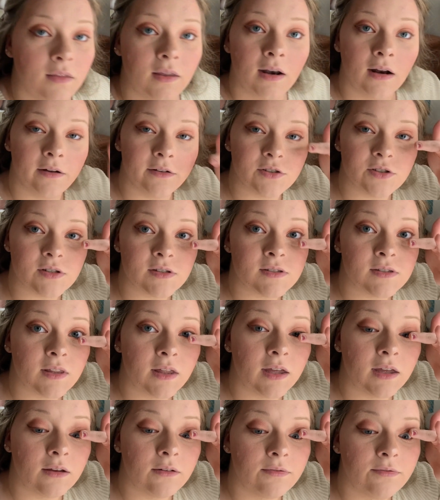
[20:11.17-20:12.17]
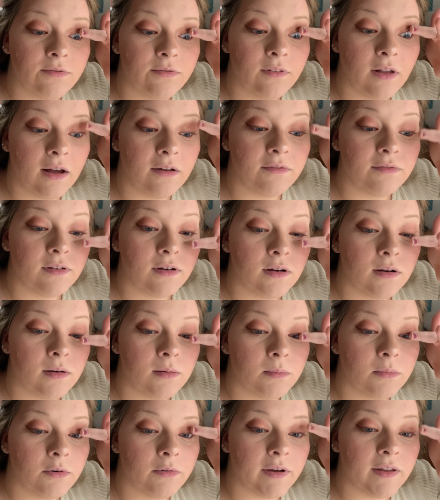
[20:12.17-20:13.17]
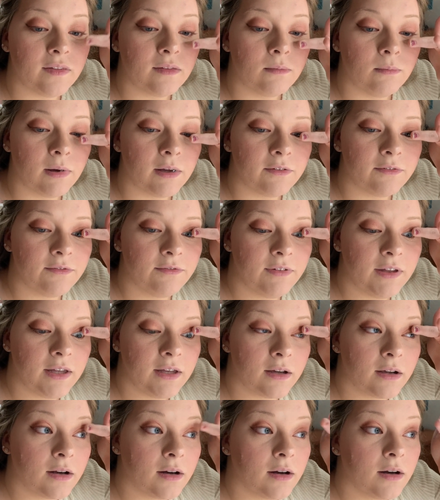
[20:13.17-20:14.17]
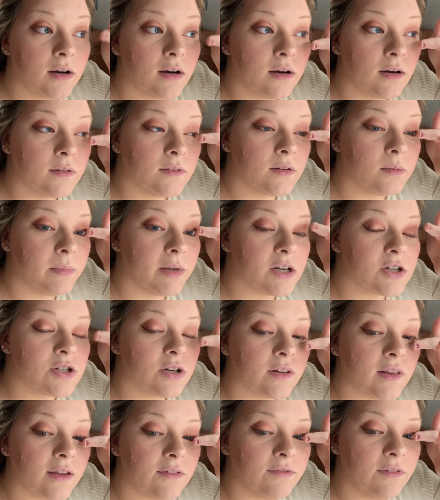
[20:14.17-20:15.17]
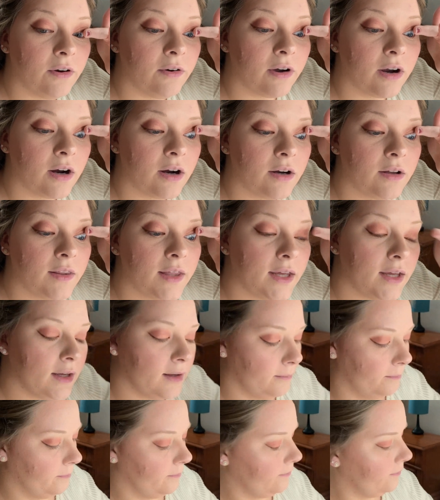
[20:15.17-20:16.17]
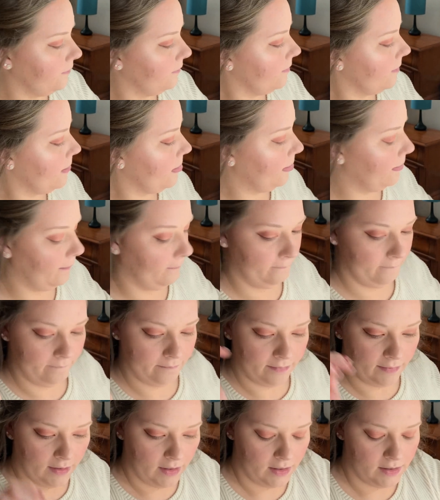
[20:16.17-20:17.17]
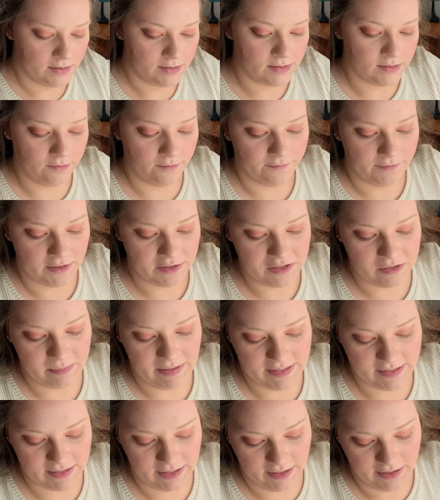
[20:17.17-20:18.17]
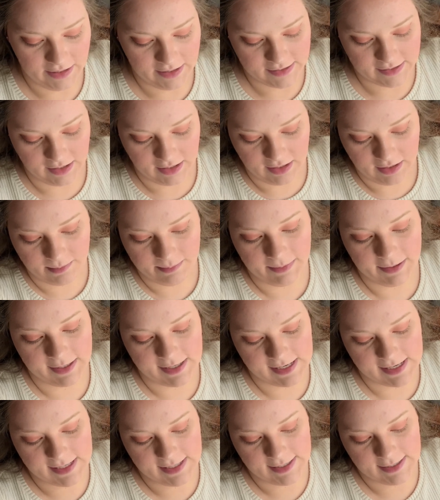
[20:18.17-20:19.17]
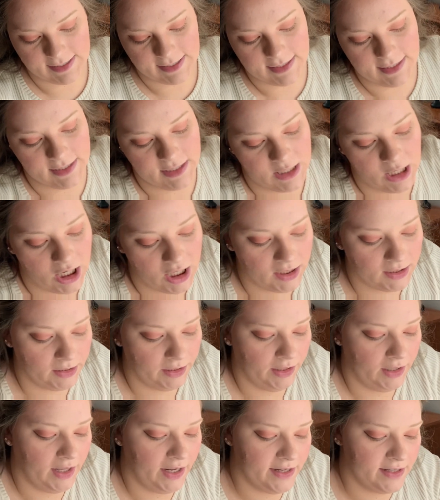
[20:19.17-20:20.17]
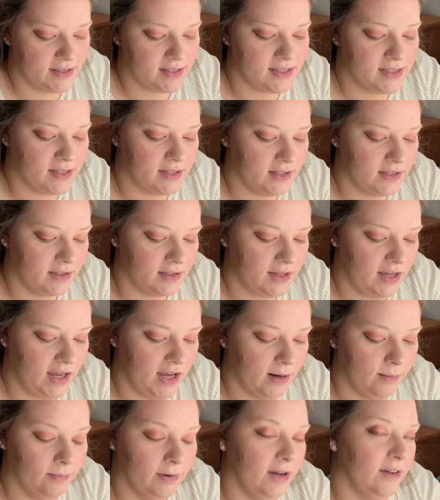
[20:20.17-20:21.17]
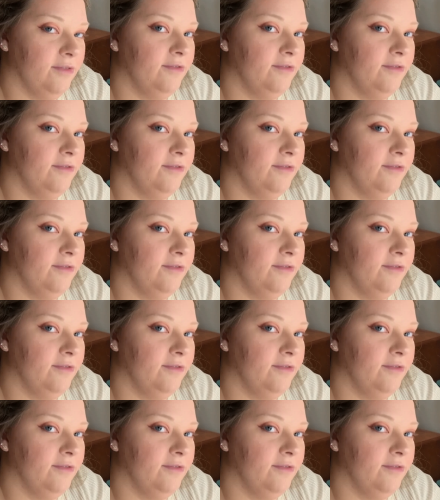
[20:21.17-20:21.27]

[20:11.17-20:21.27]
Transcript: And then I'll just like fluff them with my finger to make sure they feel curly. So first mascara is up. Again, it's the Tarte Lights Camera